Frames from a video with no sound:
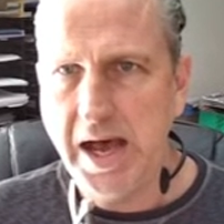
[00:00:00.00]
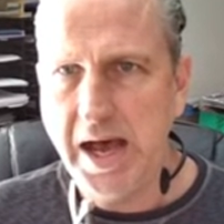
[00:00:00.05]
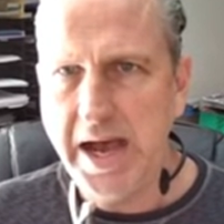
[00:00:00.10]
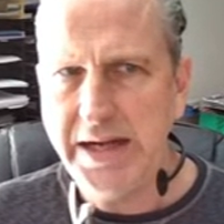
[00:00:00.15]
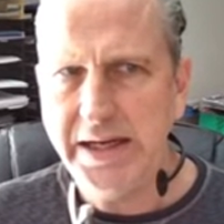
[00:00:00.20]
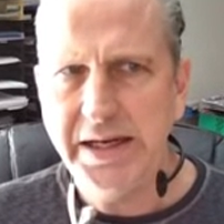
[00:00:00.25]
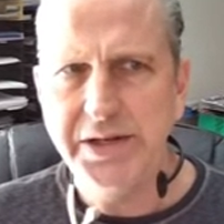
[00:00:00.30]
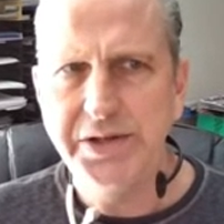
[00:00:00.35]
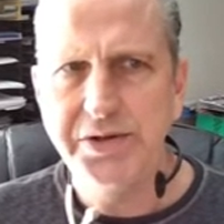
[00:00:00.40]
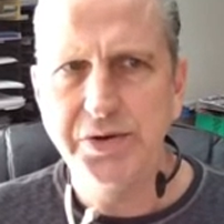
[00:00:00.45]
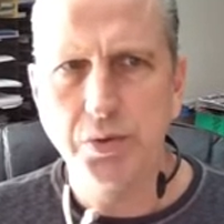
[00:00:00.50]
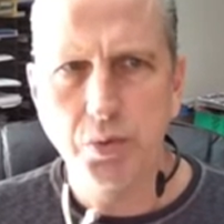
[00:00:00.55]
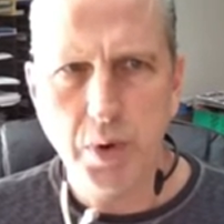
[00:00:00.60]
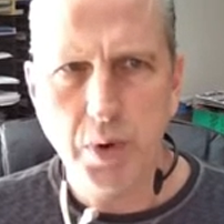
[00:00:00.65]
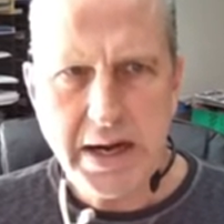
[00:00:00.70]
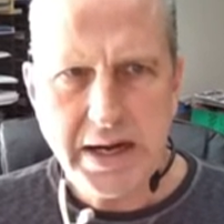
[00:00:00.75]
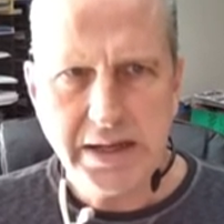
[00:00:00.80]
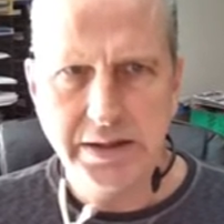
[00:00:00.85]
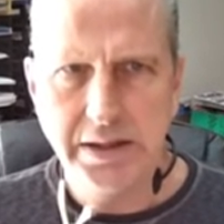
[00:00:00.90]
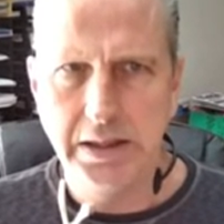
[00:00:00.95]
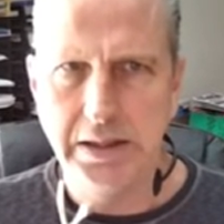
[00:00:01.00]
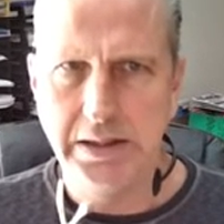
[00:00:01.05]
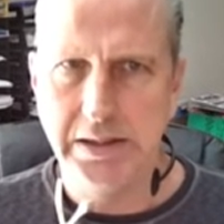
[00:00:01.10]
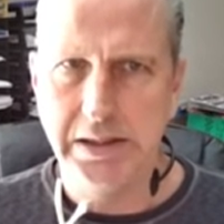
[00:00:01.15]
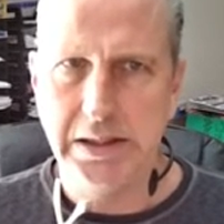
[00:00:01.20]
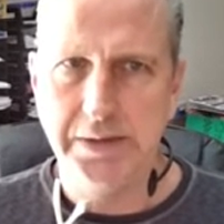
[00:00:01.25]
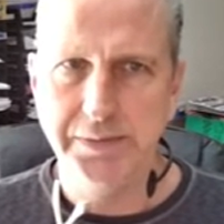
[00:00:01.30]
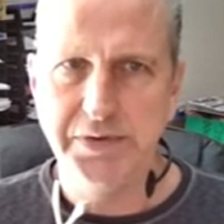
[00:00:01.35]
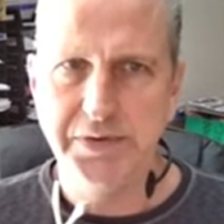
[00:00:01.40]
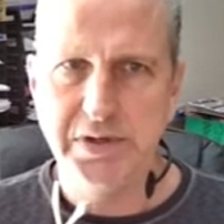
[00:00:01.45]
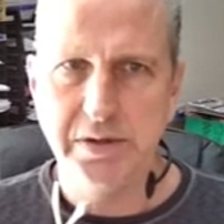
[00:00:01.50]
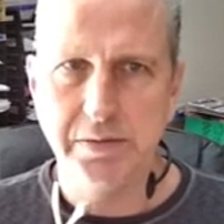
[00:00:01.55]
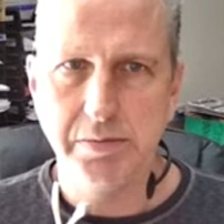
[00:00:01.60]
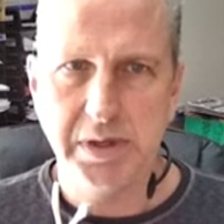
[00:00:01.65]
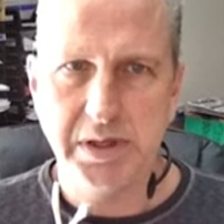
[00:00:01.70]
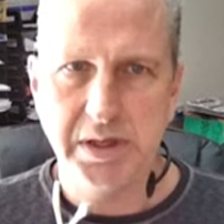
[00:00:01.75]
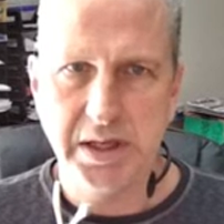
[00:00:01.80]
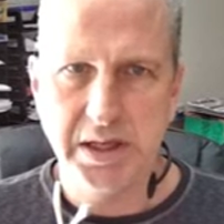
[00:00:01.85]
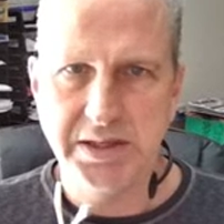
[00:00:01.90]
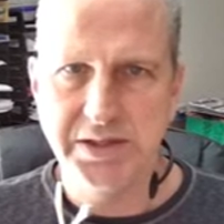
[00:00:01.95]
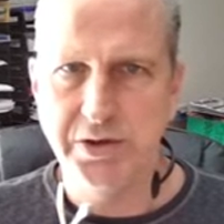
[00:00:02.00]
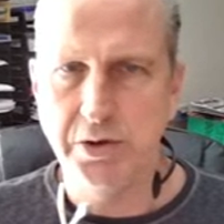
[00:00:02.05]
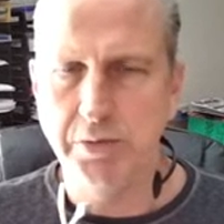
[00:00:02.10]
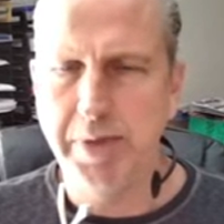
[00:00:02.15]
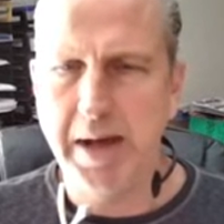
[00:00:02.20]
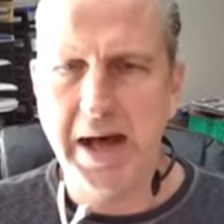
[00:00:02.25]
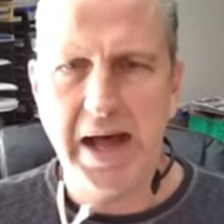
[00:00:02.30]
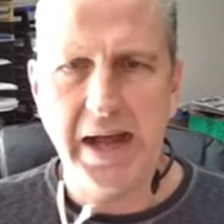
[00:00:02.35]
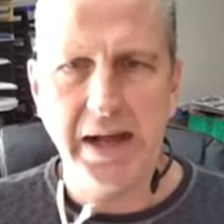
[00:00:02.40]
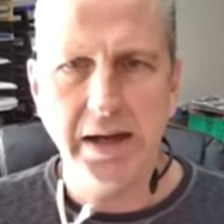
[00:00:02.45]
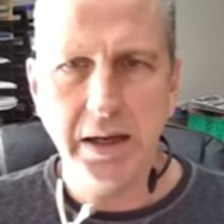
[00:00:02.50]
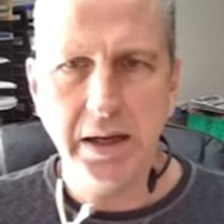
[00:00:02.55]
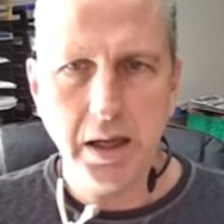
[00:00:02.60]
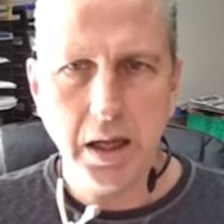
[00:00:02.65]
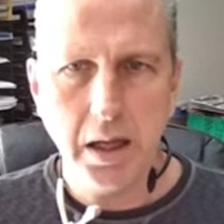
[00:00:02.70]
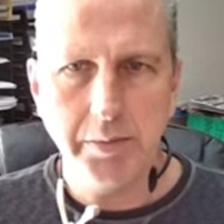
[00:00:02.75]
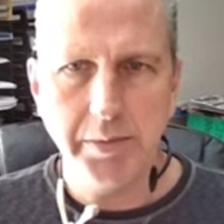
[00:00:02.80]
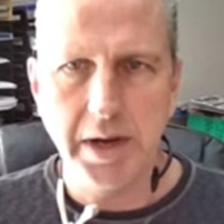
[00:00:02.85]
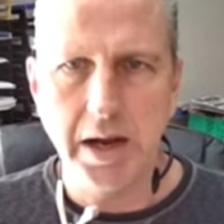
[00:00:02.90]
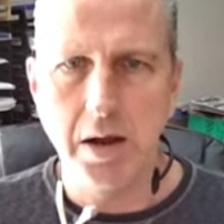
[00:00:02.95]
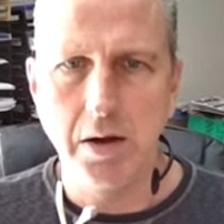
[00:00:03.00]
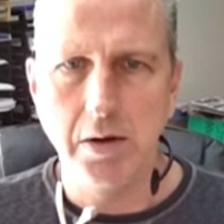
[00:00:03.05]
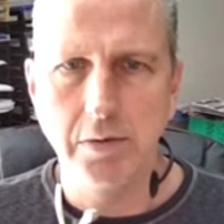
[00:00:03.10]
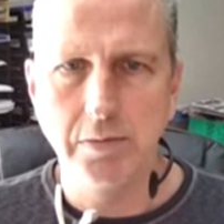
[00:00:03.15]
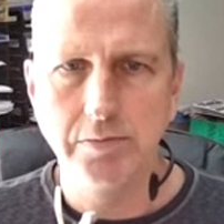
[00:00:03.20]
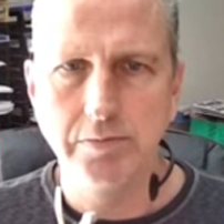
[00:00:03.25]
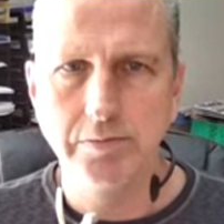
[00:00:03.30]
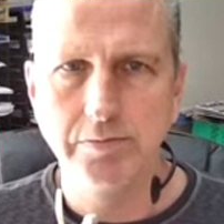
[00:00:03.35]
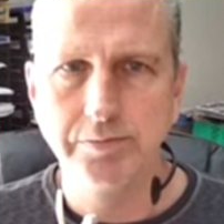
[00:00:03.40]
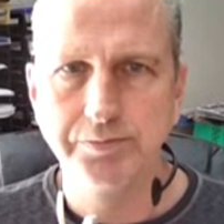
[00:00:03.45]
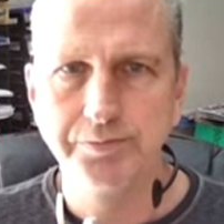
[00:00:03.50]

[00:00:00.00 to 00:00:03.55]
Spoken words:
I need to rake the leaves because they're piling up now.